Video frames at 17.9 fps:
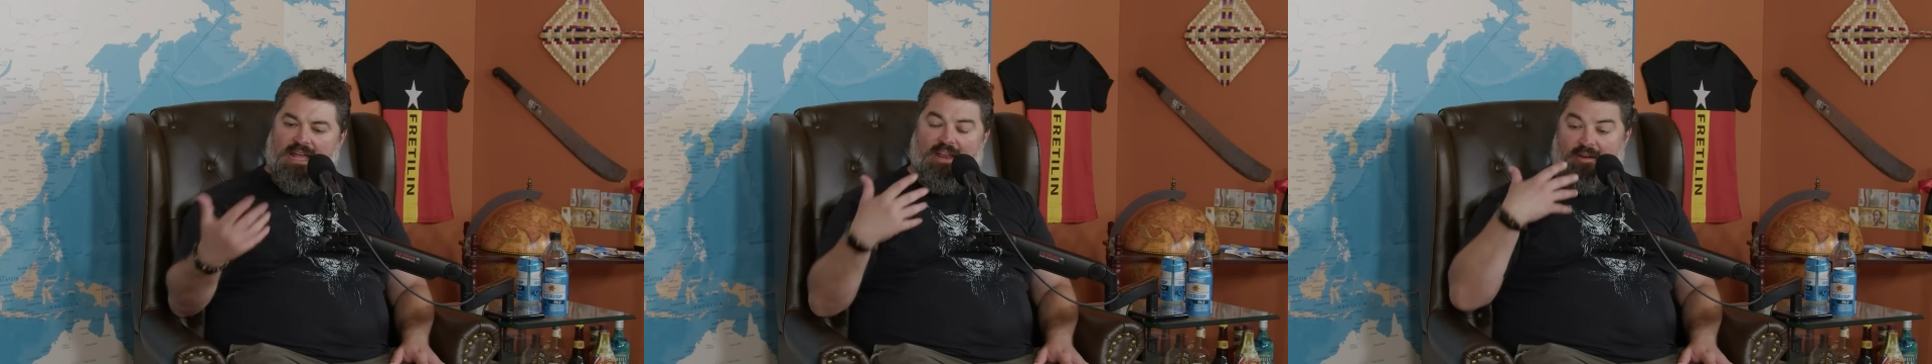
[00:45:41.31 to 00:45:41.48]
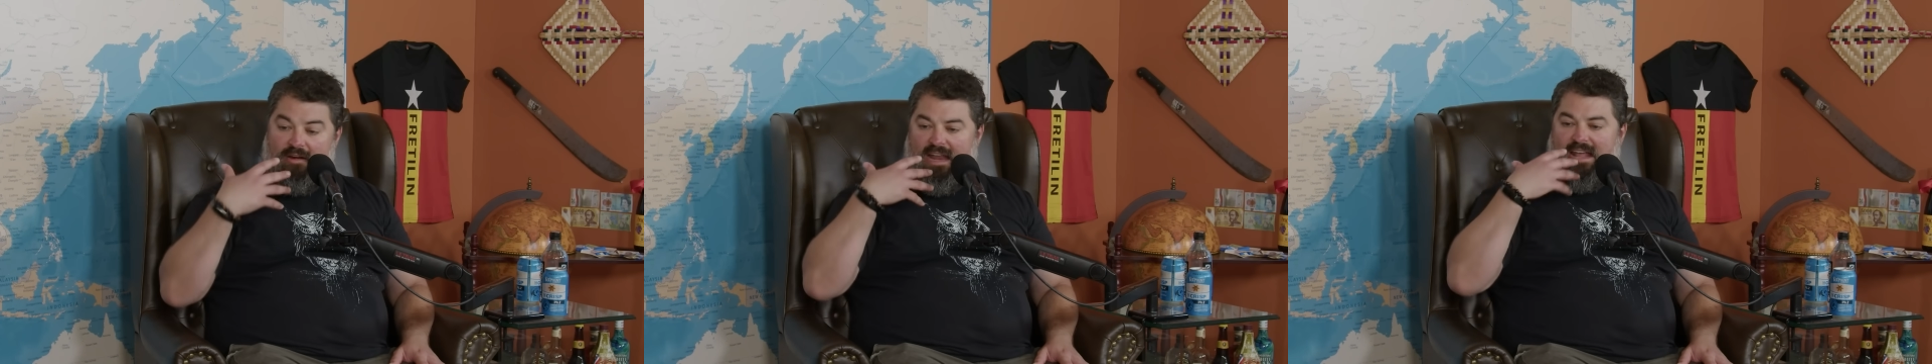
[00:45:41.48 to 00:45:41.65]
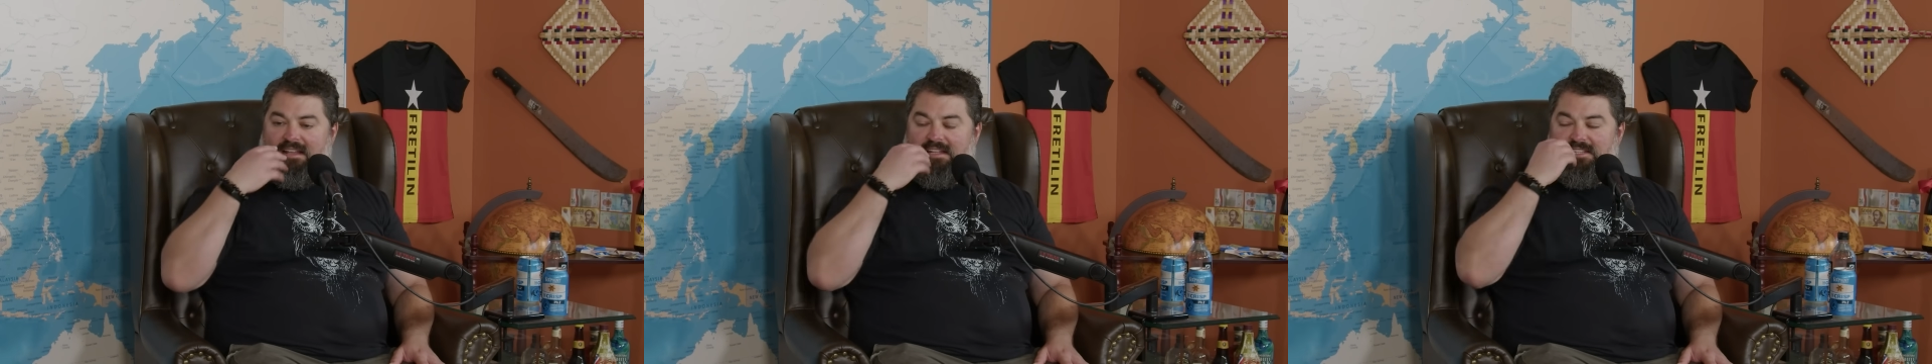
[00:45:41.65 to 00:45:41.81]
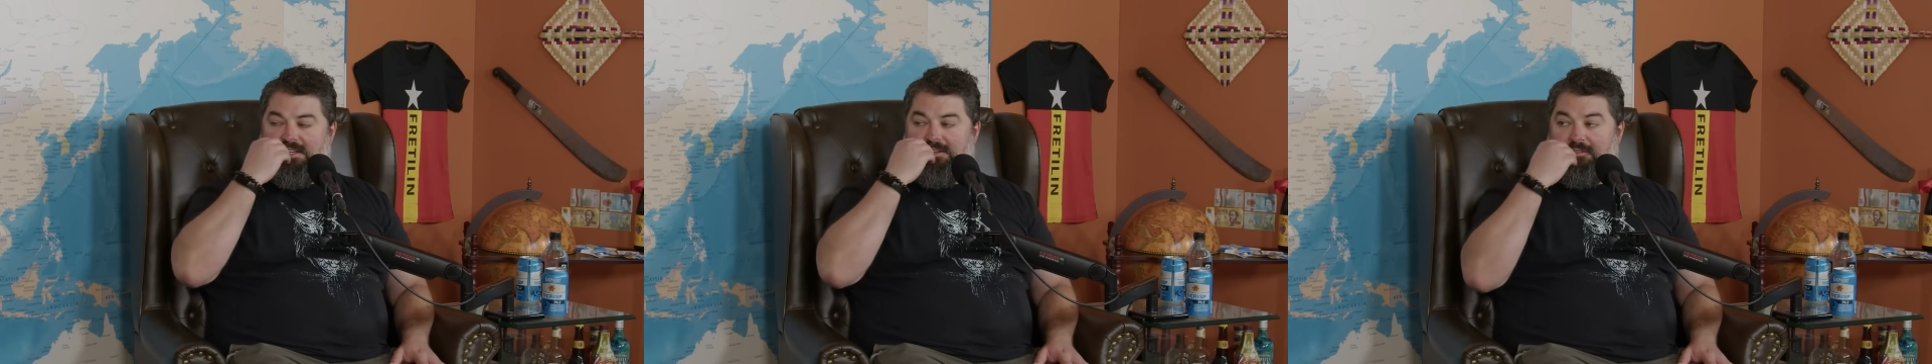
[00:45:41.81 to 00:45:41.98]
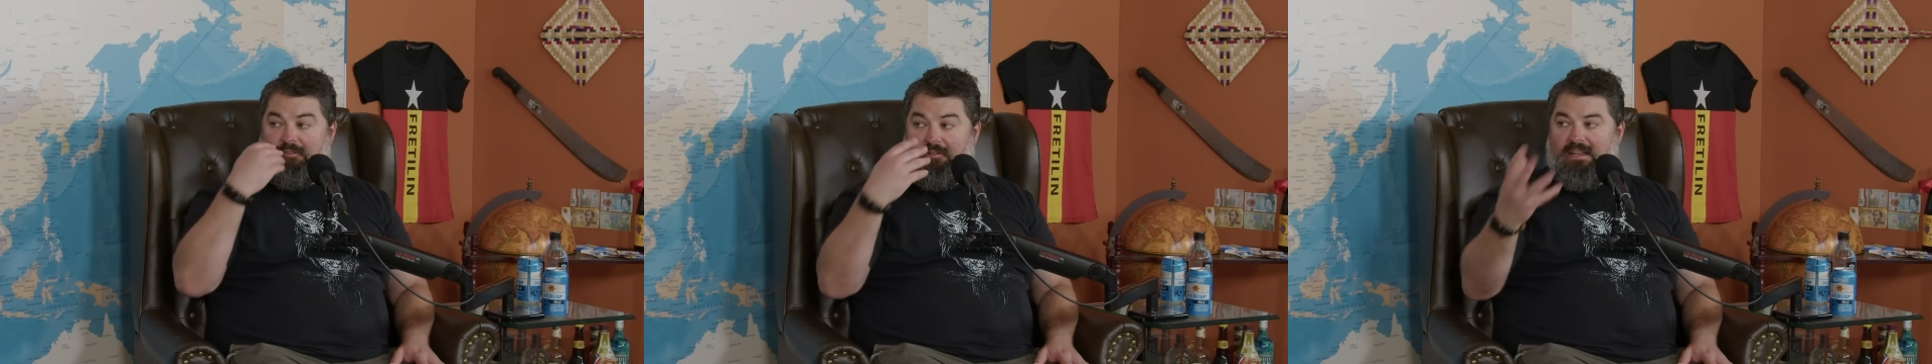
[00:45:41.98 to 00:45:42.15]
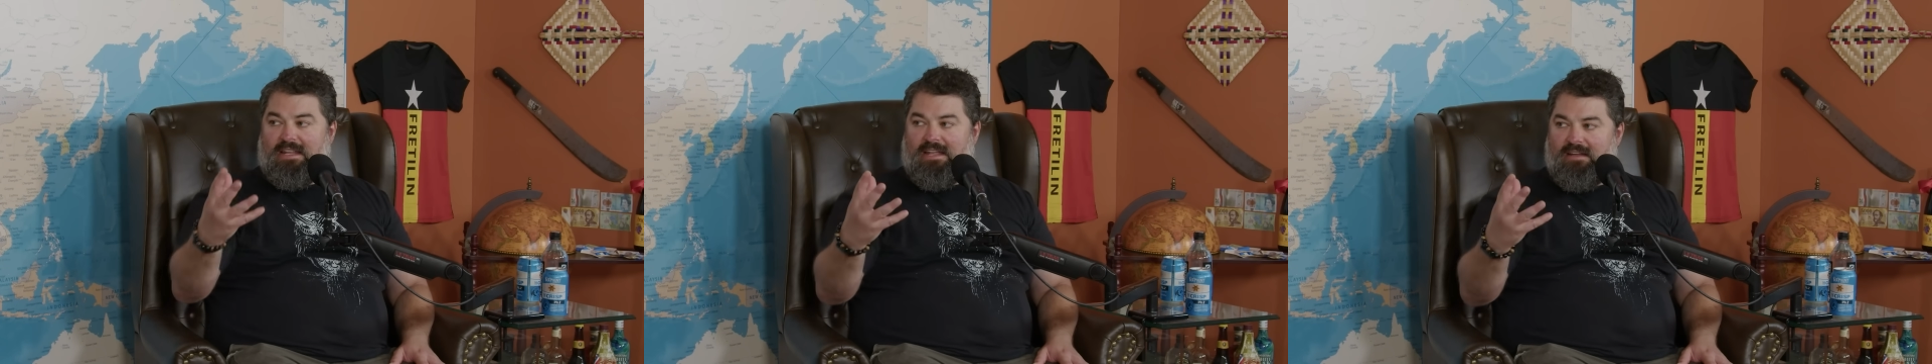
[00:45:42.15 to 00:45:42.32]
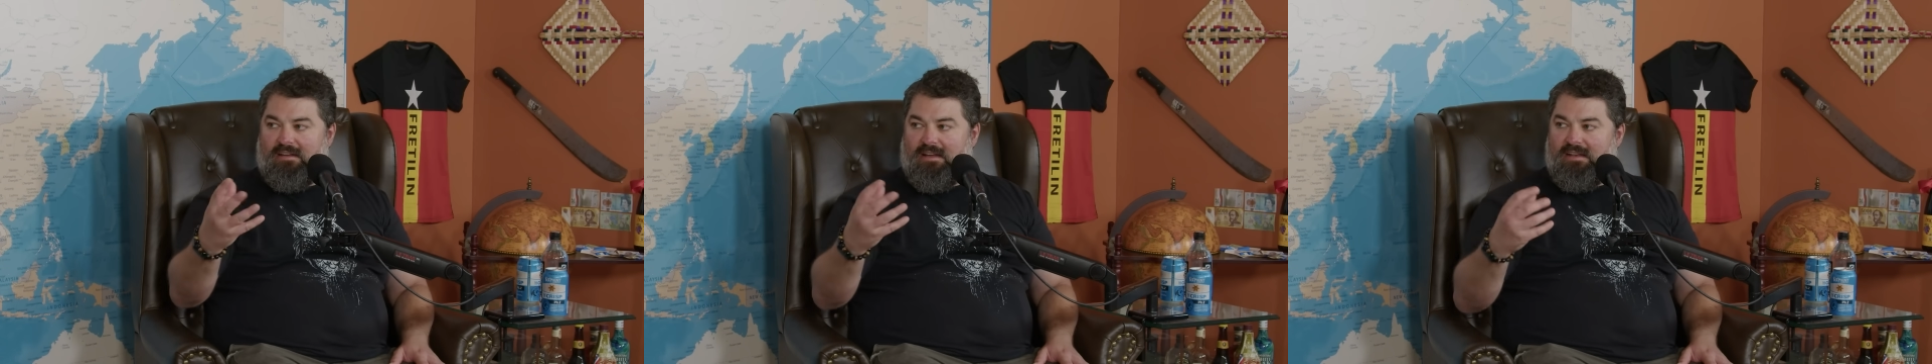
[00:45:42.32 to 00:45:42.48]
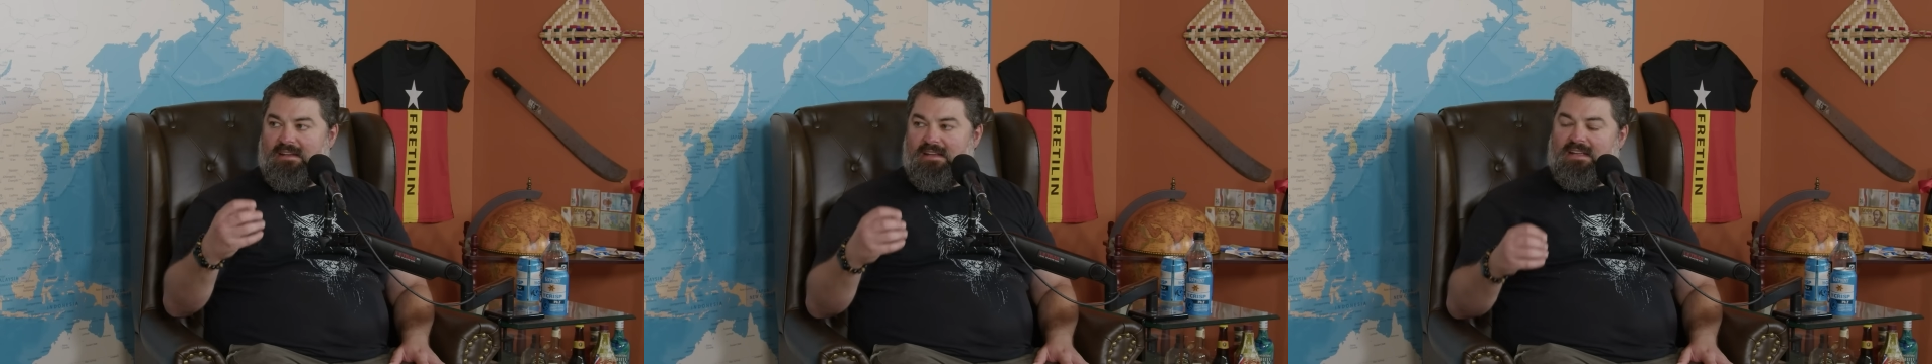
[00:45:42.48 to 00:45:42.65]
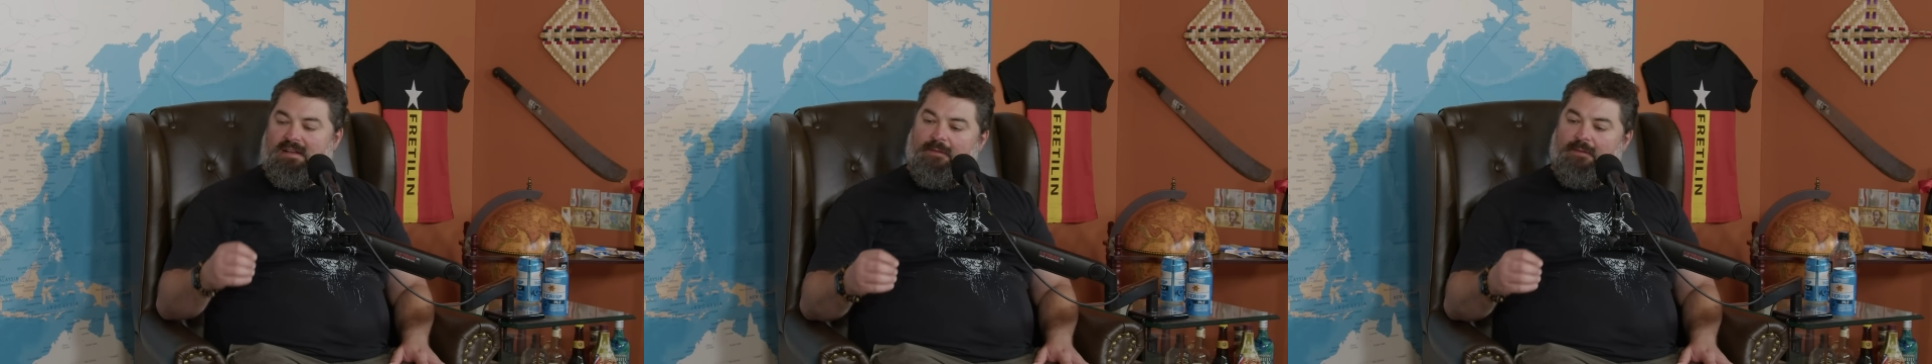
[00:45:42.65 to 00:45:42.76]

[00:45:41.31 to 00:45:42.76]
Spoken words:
And her English is really good.